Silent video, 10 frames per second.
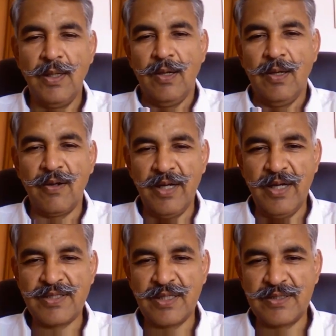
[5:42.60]

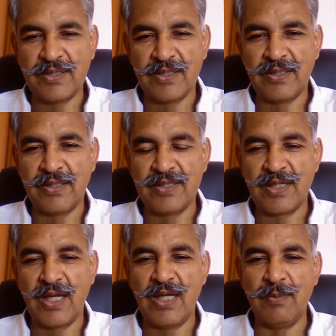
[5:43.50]
Organized sector is
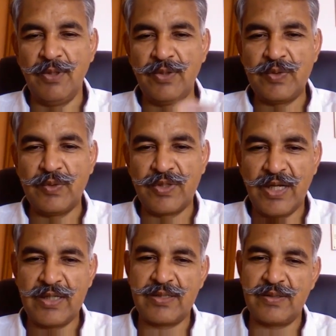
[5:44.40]
able to
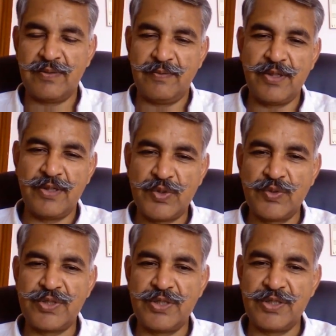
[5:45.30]
get
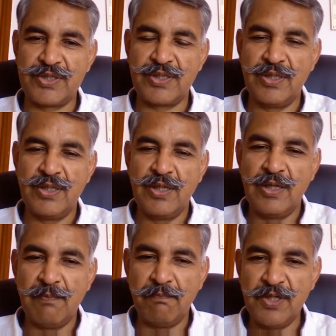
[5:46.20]
resources
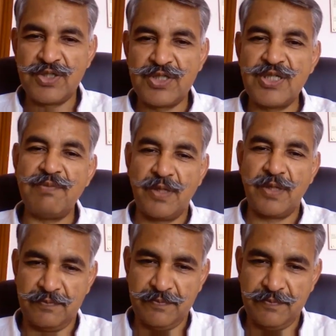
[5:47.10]
much cheaper,